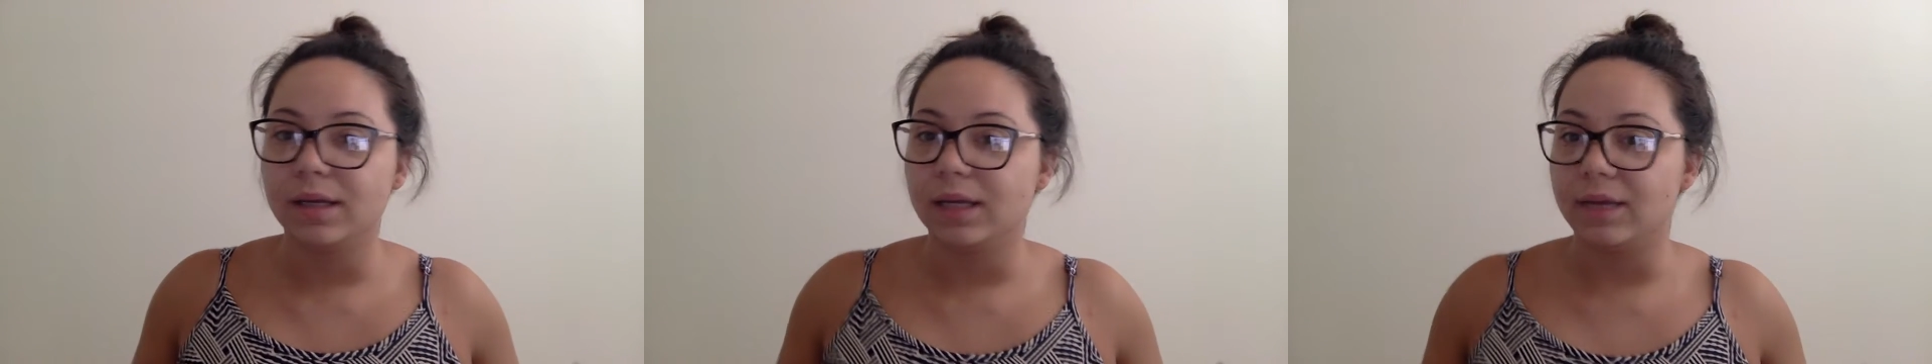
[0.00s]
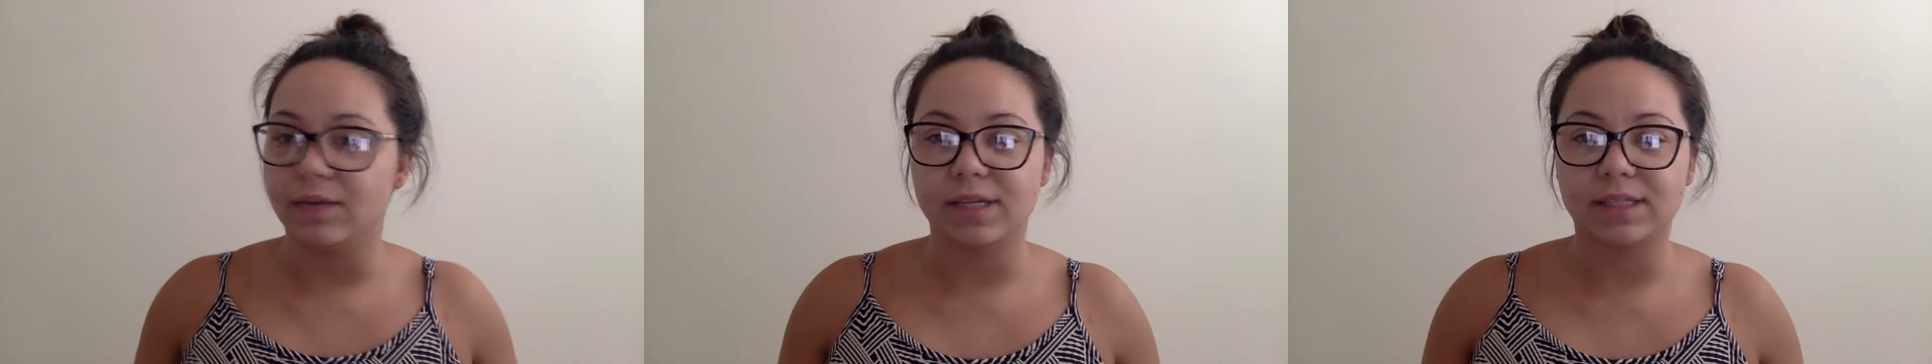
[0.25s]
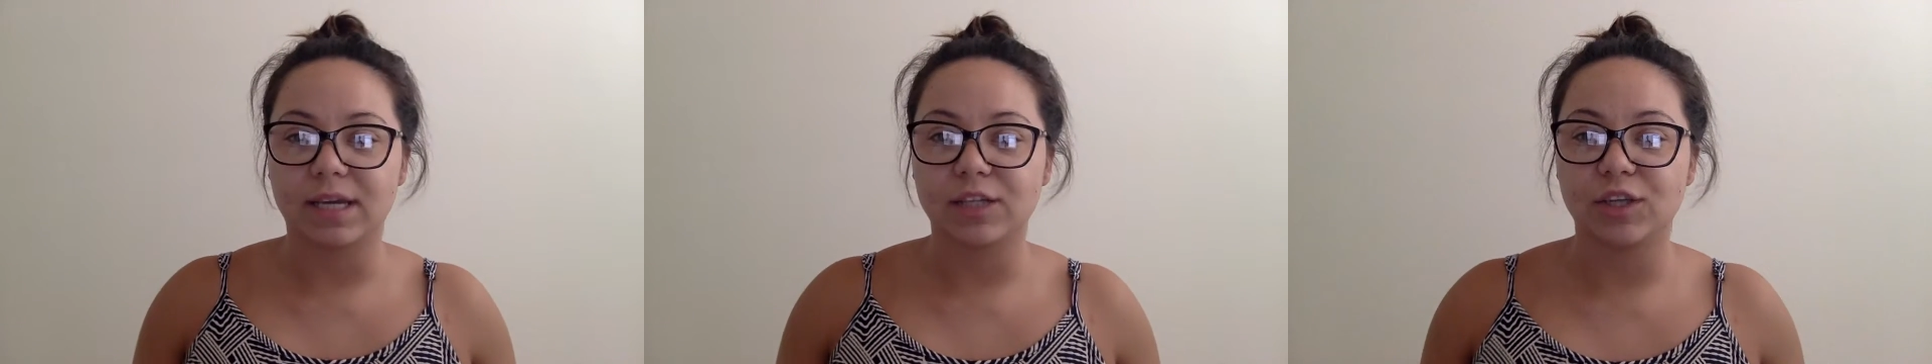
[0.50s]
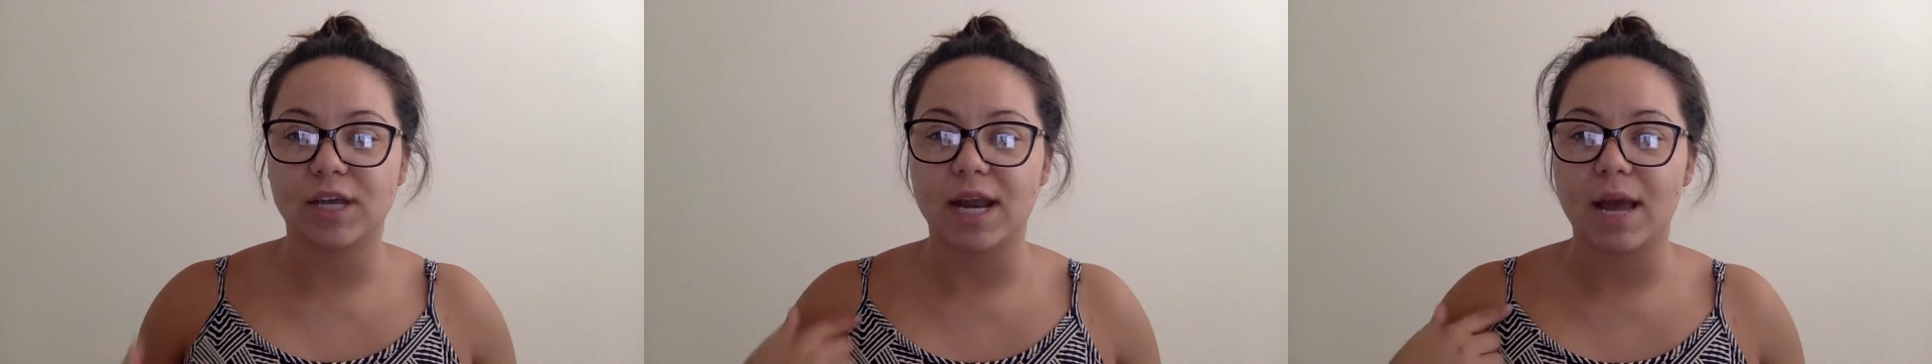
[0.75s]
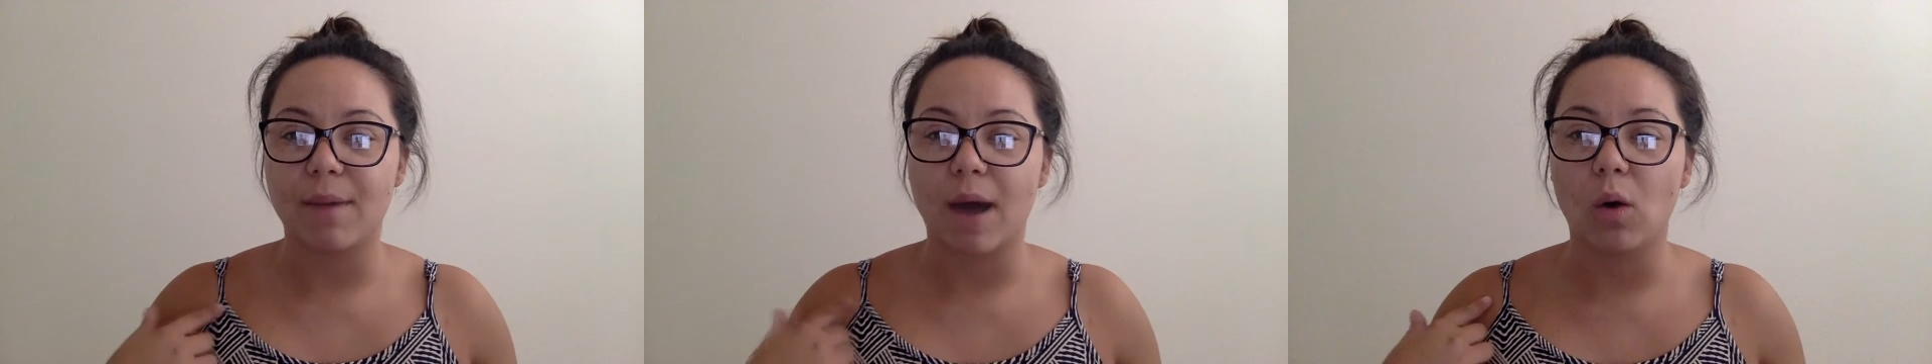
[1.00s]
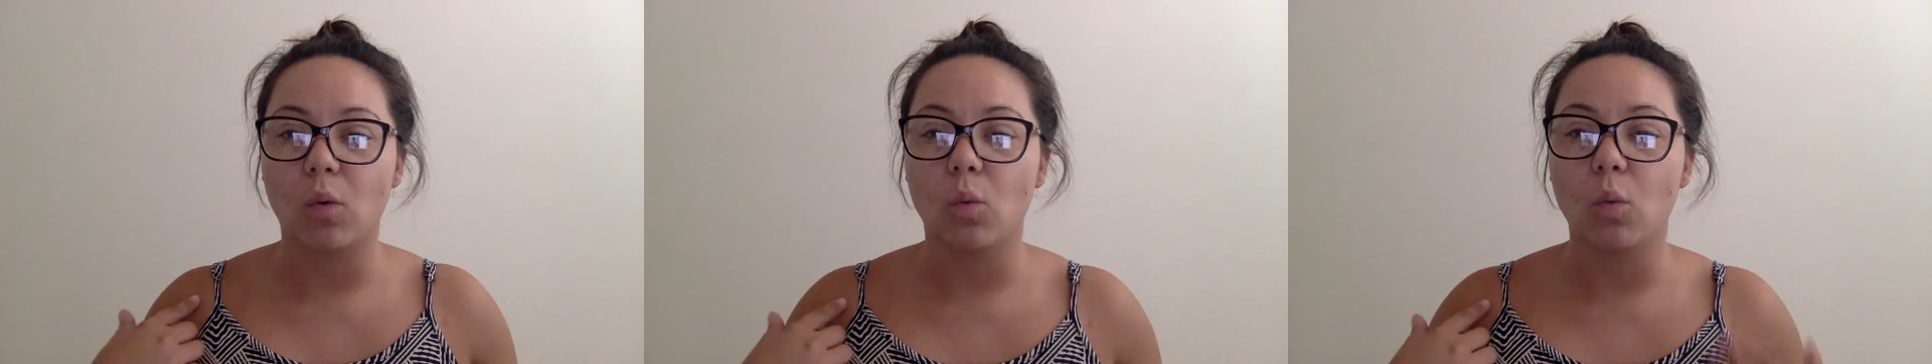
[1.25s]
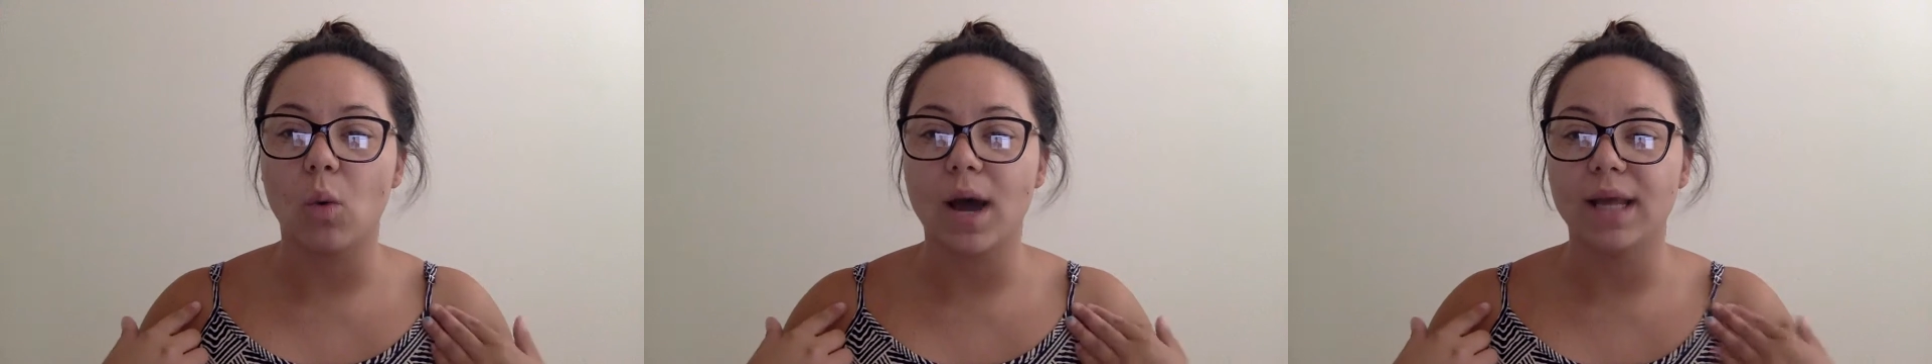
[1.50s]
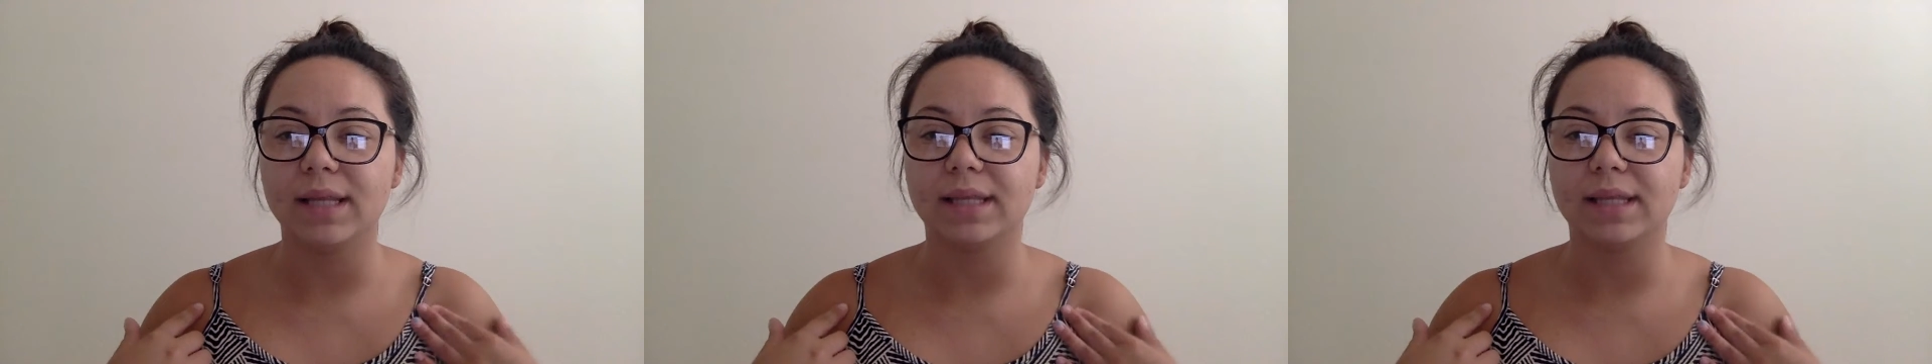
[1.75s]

give a discussion about what